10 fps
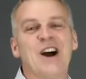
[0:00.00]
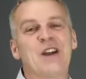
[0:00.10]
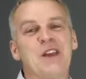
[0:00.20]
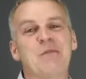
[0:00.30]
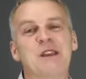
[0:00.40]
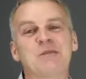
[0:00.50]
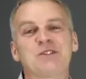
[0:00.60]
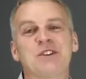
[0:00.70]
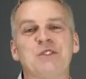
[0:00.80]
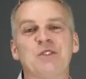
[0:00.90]
Hi there, my name is
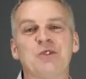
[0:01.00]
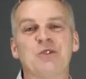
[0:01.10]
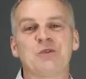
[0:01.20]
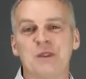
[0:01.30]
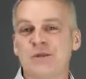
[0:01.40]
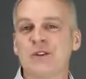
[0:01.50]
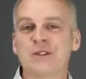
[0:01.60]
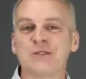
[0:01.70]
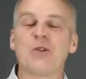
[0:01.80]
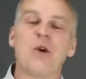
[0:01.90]
Tony Law from Your
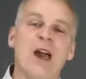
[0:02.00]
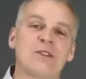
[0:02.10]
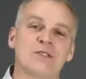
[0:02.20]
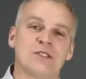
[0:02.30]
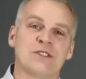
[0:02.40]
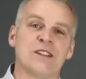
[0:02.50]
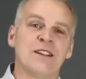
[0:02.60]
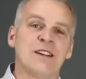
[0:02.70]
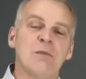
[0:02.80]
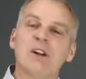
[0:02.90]
First 4 Houses,
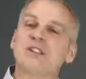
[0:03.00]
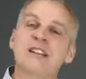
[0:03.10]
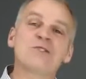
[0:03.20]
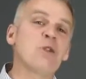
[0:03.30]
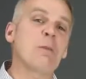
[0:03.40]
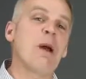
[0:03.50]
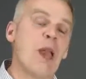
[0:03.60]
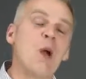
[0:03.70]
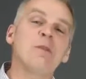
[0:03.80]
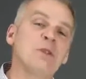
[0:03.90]
and my channel is all about
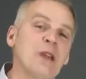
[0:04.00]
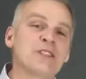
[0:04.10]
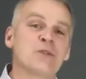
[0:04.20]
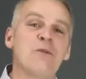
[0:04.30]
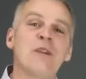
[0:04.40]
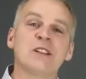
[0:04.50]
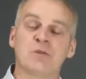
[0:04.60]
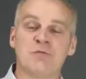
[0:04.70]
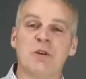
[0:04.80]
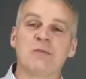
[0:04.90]
helping you get to
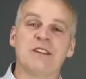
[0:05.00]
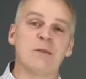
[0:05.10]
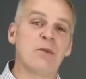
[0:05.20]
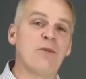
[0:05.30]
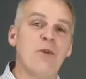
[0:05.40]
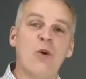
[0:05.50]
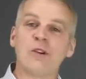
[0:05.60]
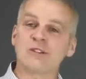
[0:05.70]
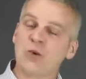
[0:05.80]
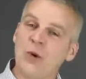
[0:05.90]
investment property number
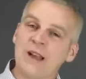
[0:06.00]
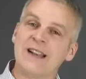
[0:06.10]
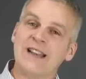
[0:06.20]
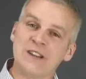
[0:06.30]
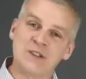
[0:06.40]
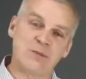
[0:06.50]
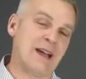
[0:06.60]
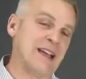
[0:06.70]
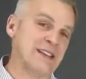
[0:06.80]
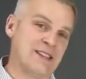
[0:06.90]
4 as quickly and as
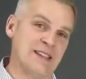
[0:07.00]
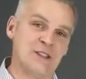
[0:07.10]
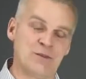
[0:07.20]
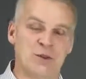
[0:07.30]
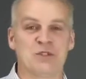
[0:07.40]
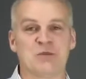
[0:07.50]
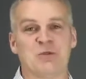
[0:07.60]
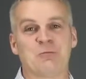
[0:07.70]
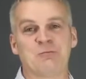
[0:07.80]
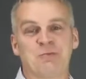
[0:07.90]
painlessly as
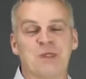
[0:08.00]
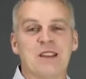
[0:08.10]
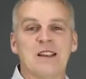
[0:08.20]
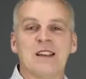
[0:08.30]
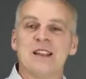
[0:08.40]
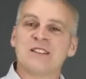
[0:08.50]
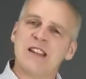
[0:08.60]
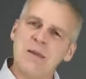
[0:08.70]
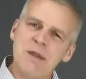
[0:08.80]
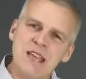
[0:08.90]
possible. So
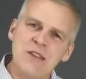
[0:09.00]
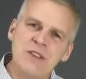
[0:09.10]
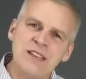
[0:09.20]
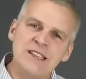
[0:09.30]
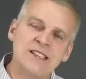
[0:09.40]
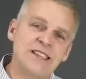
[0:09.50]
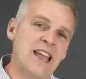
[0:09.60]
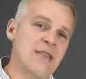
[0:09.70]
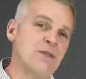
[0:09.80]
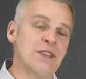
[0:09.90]
let me give you these
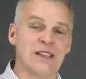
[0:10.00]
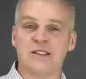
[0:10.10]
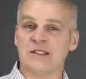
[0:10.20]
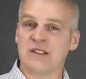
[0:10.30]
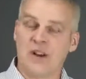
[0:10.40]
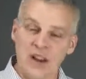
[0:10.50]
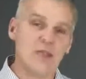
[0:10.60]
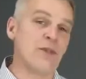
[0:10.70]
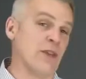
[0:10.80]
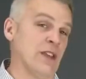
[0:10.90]
10 things I
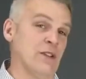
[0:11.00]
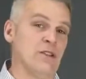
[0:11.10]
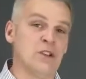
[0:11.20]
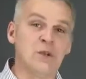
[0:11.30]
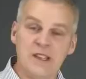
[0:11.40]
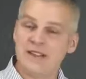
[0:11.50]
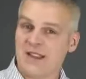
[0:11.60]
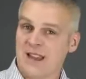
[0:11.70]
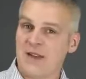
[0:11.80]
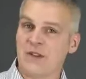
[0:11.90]
feel you need to
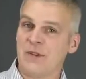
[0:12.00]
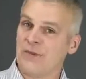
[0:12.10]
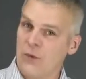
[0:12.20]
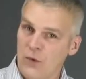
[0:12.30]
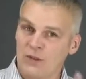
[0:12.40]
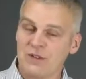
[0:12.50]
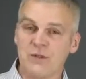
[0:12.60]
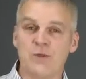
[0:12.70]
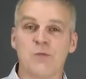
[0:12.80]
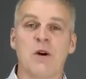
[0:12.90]
have at the forefront
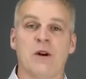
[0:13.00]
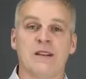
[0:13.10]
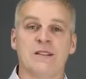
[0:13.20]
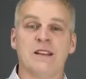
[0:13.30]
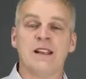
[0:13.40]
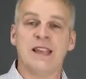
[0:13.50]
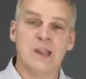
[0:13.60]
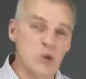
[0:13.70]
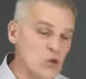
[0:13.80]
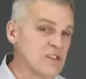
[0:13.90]
of your mind
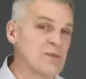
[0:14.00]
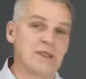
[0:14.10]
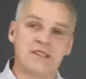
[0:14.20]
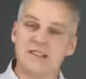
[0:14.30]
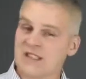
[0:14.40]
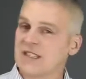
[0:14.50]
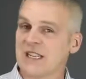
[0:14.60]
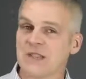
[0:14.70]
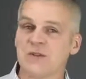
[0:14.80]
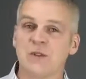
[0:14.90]
in order to be
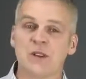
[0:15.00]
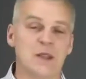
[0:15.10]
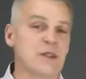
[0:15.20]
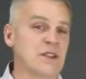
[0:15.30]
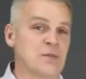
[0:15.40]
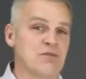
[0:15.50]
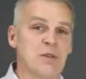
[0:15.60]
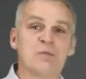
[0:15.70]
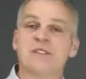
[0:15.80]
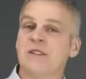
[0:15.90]
successful in this
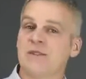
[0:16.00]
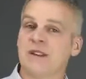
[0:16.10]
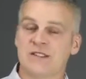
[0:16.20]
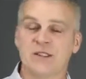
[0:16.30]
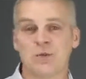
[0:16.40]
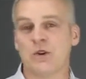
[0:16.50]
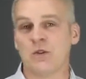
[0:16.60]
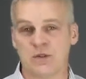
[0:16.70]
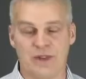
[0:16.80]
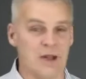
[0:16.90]
property investing
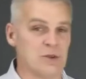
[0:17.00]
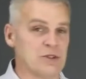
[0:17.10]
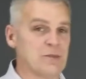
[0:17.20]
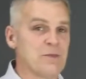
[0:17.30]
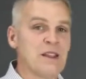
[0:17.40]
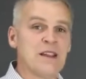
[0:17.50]
world of ours.